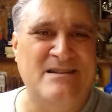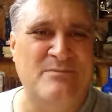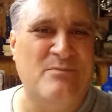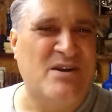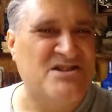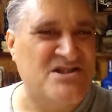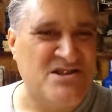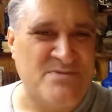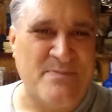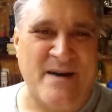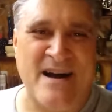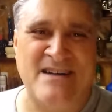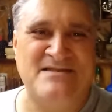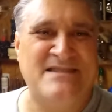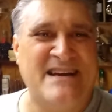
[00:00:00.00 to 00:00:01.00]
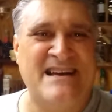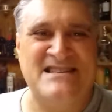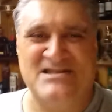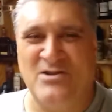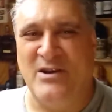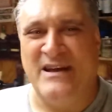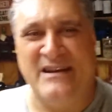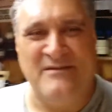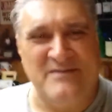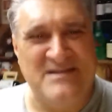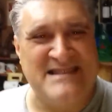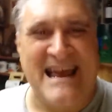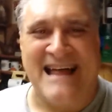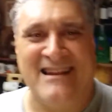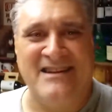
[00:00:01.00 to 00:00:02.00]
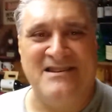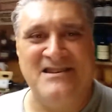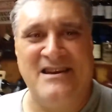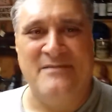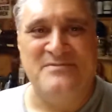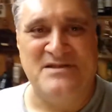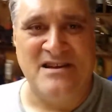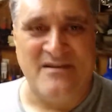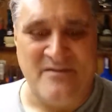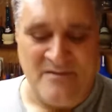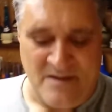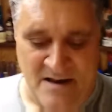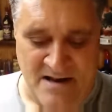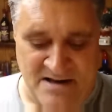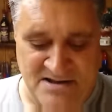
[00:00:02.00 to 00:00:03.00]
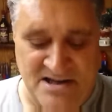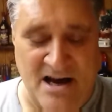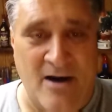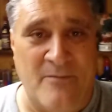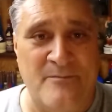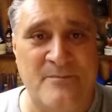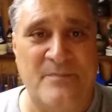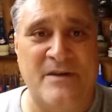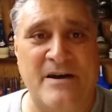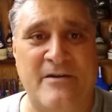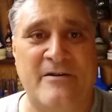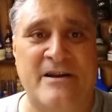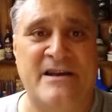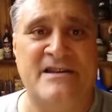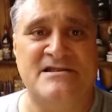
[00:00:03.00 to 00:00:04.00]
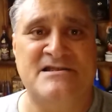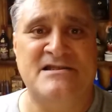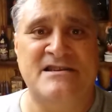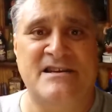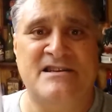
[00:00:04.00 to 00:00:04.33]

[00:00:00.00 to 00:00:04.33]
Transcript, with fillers: Brussels sprouts. I guess I'll edit salad type stuff. So here it is.